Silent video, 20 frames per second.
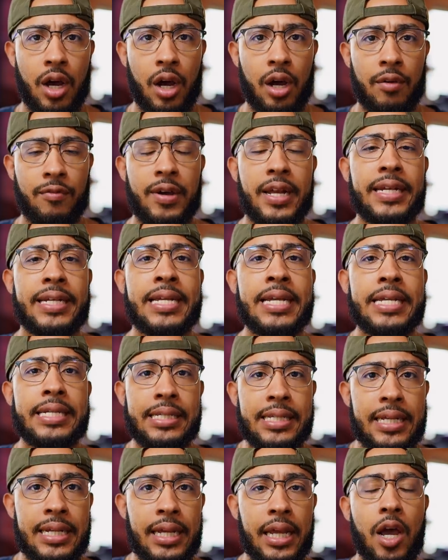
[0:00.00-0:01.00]
of
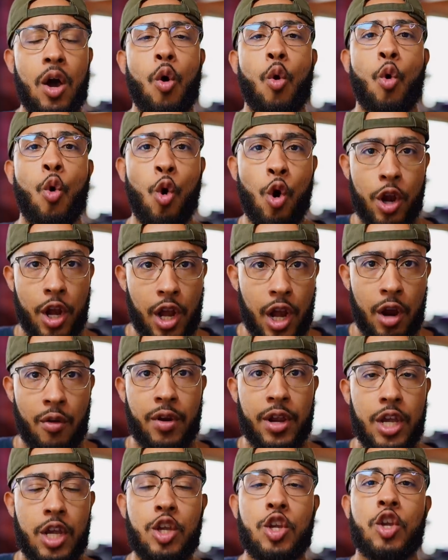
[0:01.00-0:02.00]
decent
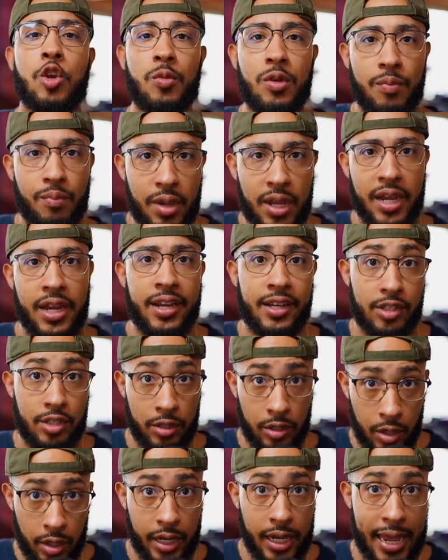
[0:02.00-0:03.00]
ordinary human beings
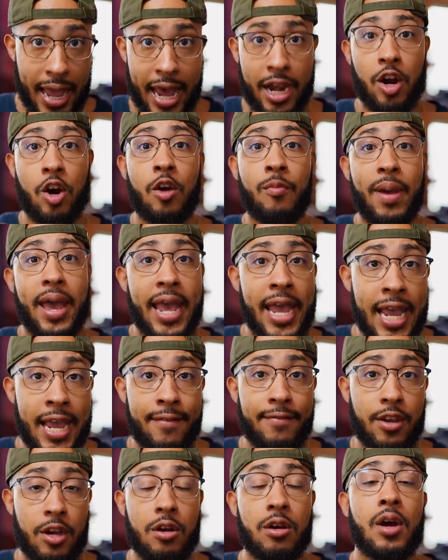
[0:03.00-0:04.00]
looking at her
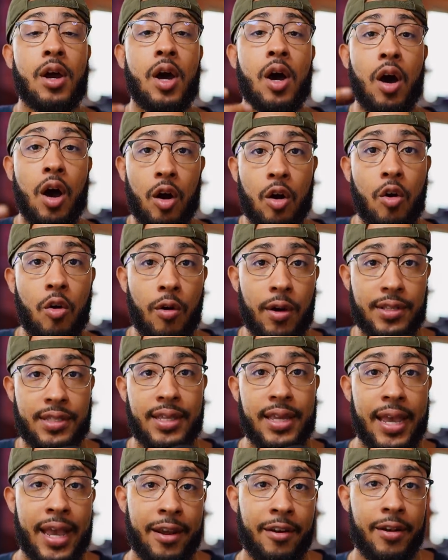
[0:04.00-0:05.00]
behavior across
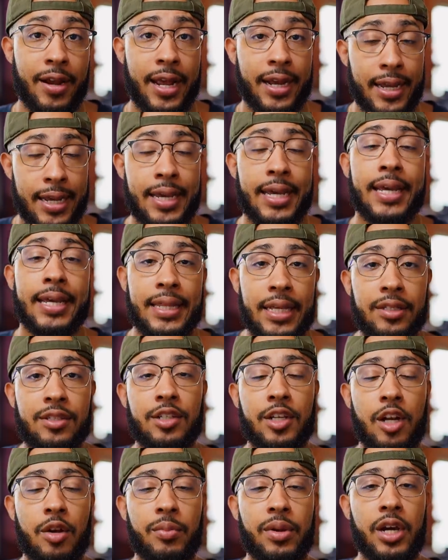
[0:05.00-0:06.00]
the internet. This is
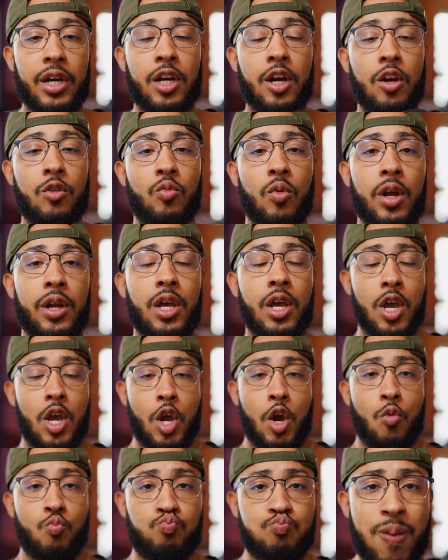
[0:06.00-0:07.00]
going to be a good one.
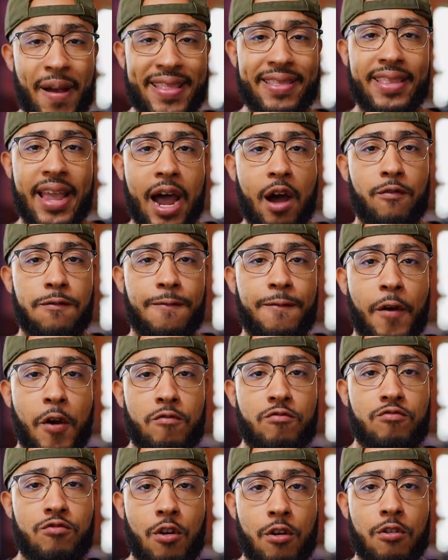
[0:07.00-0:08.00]
Without
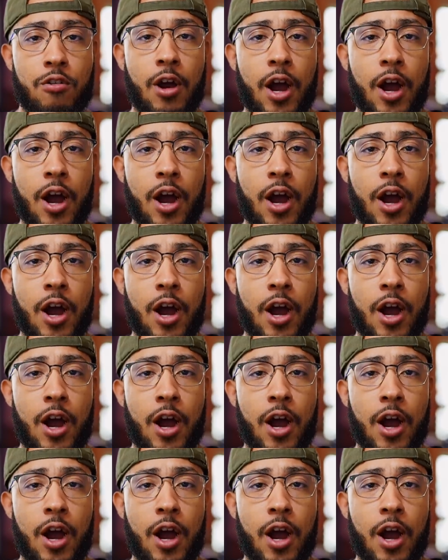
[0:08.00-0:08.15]
further